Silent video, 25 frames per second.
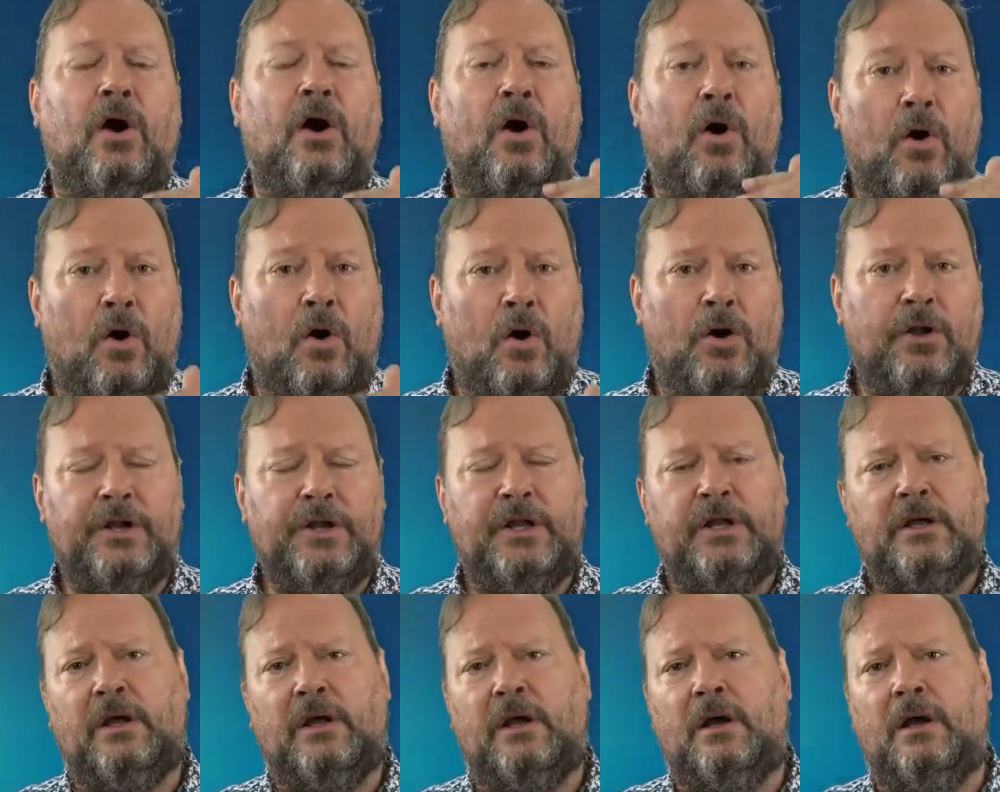on
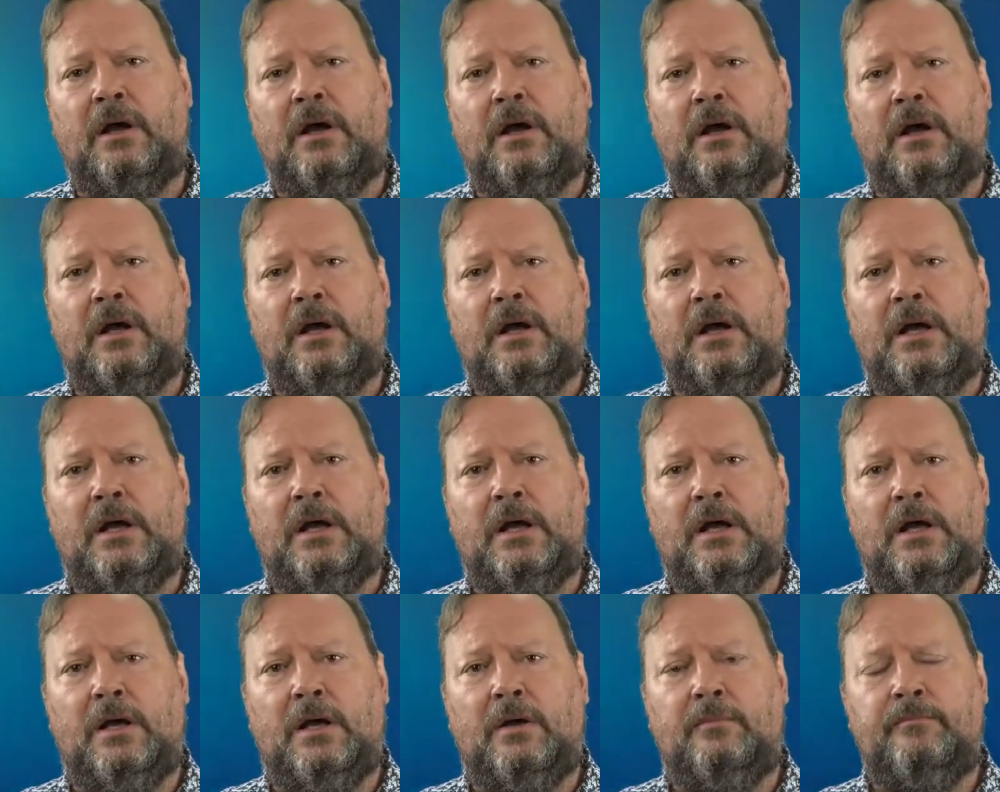
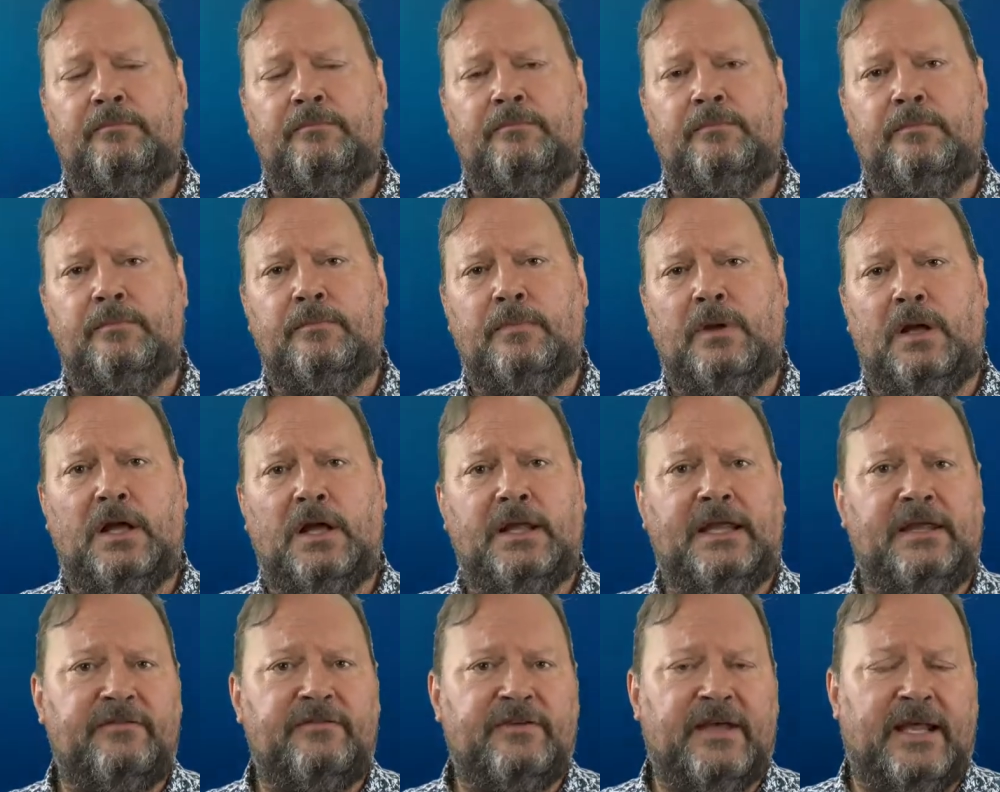um, a
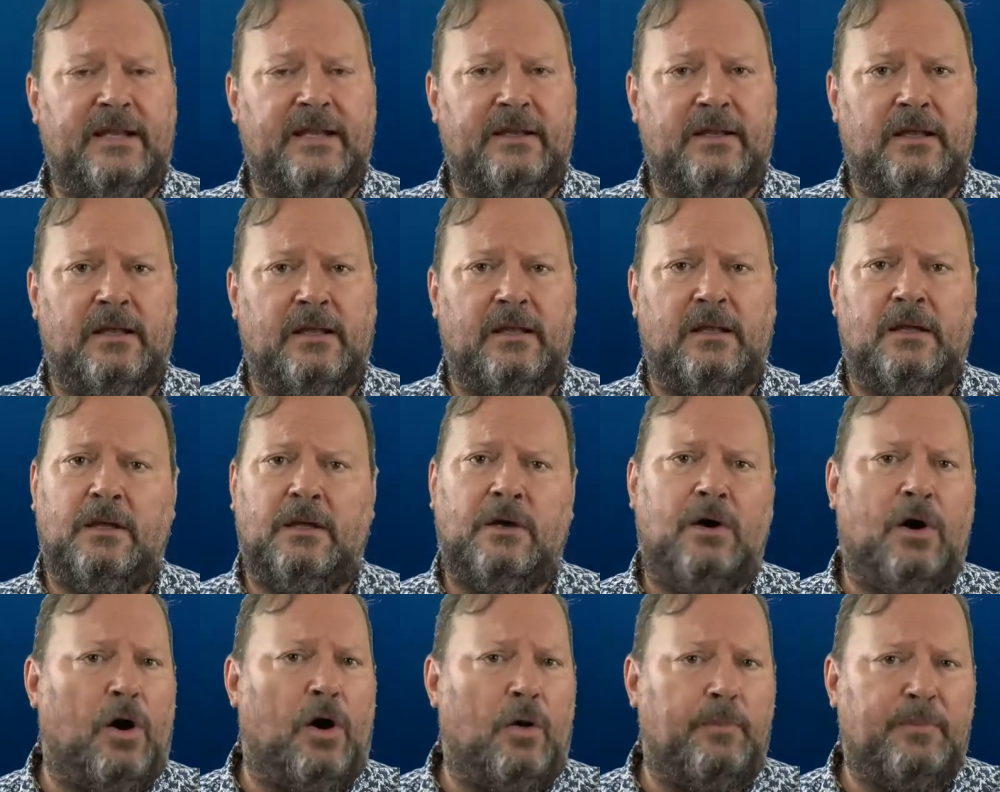given
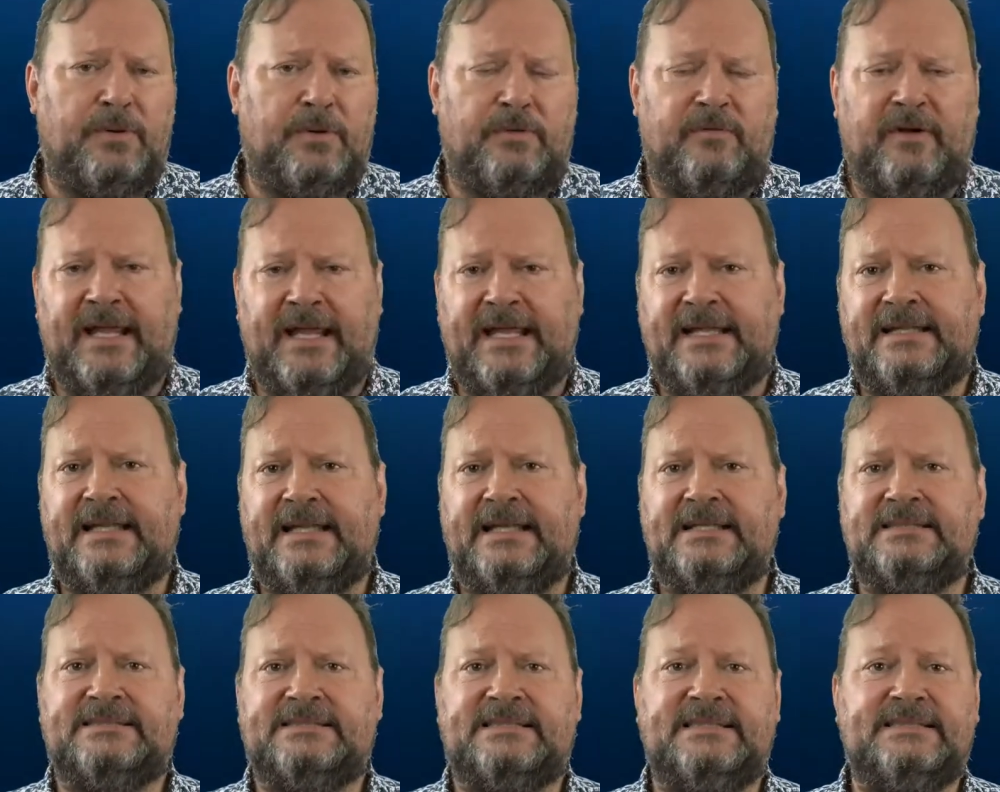
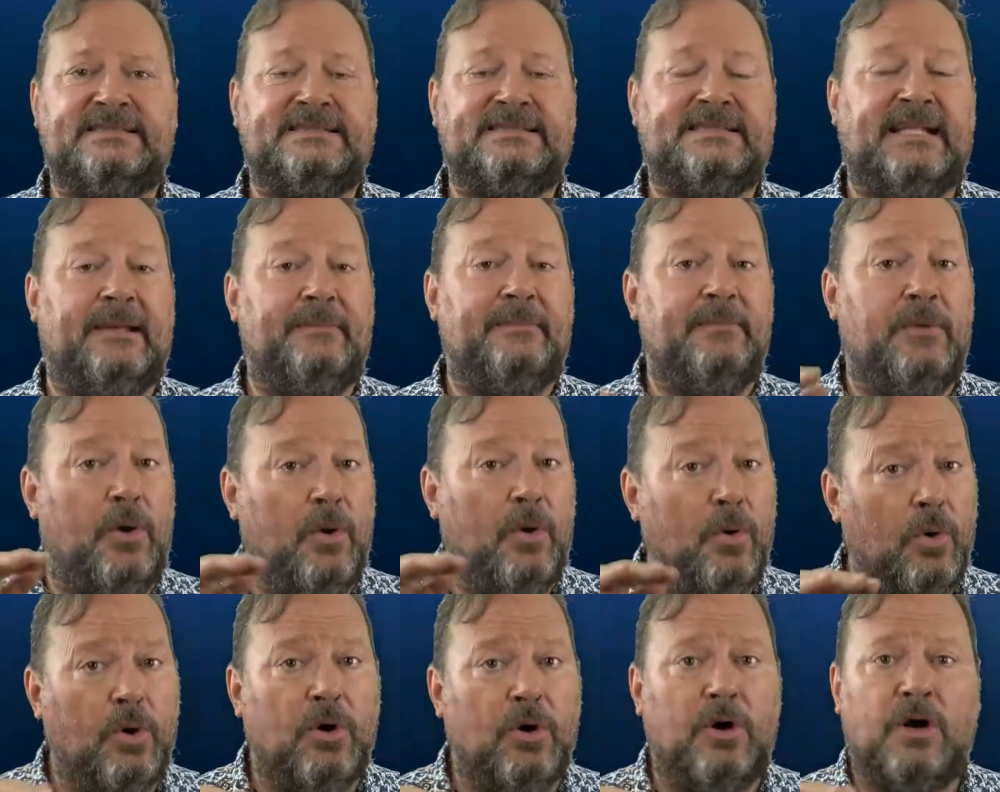operating system
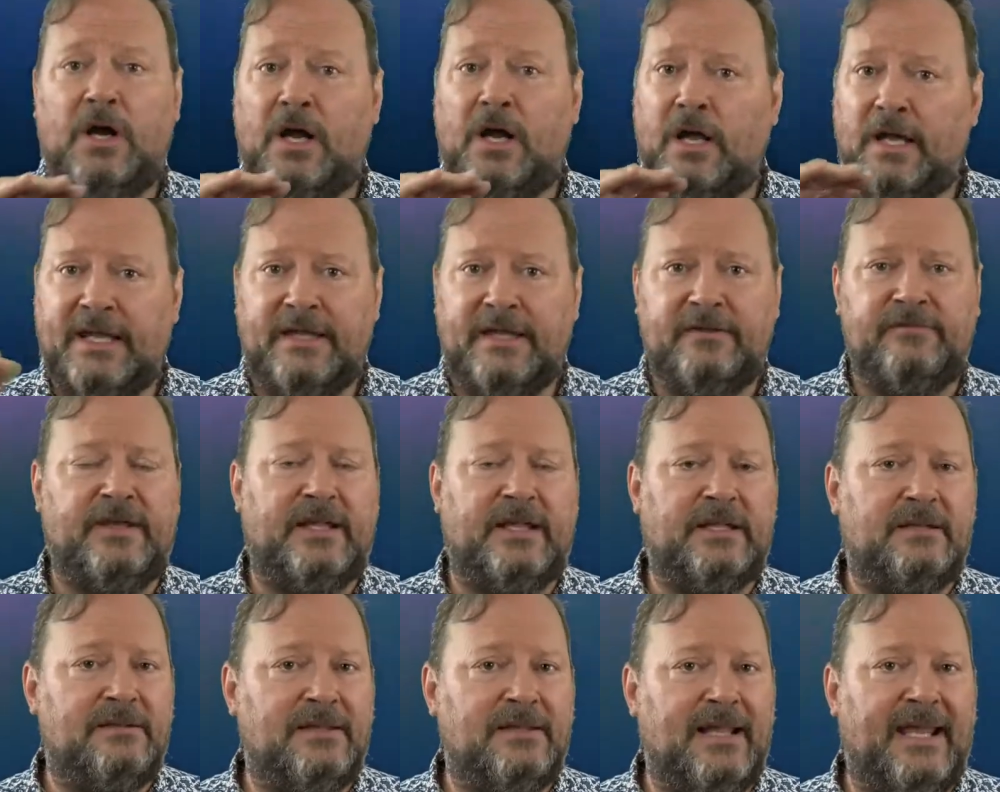or a
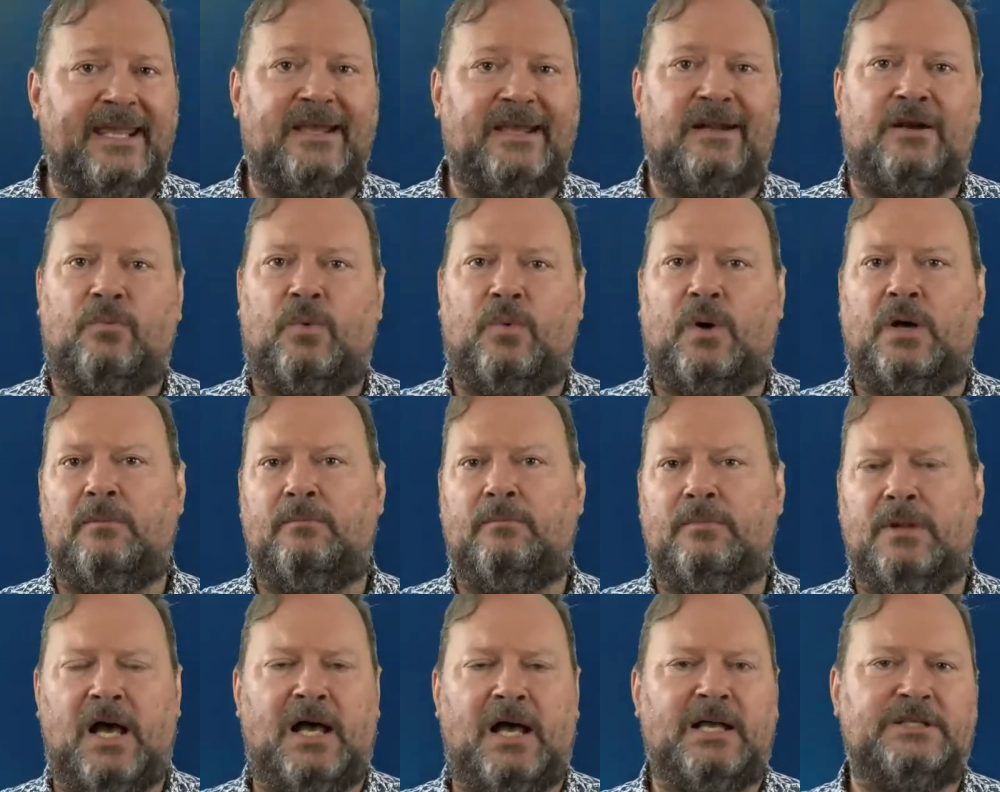given layer one
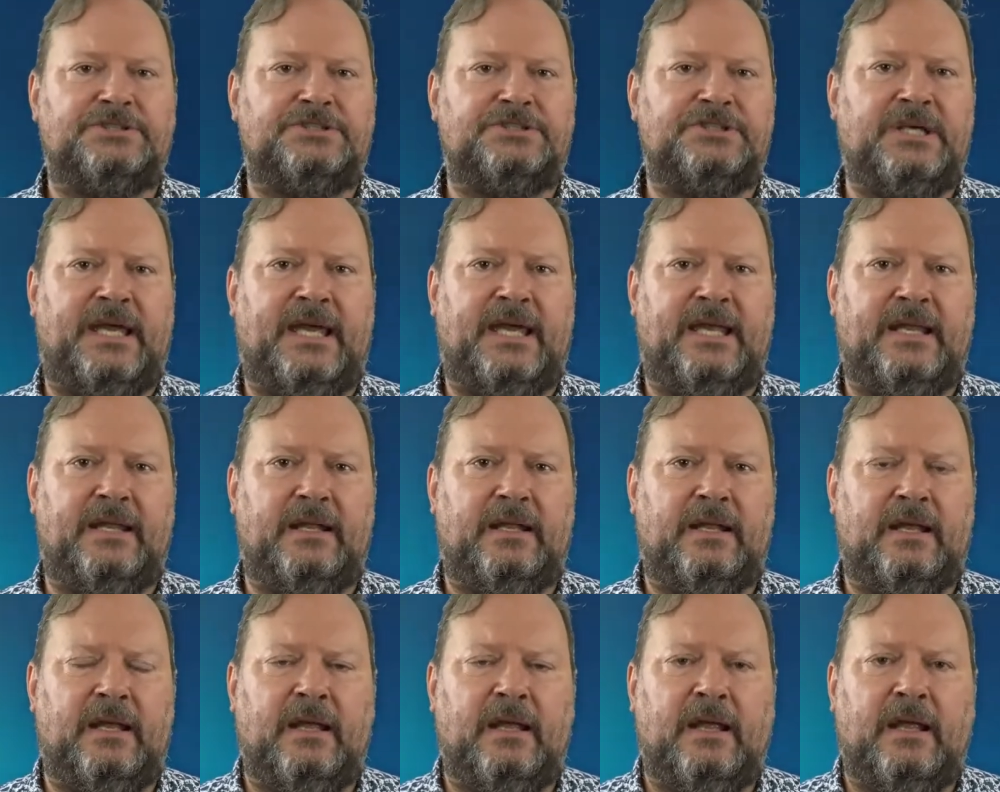blockchain,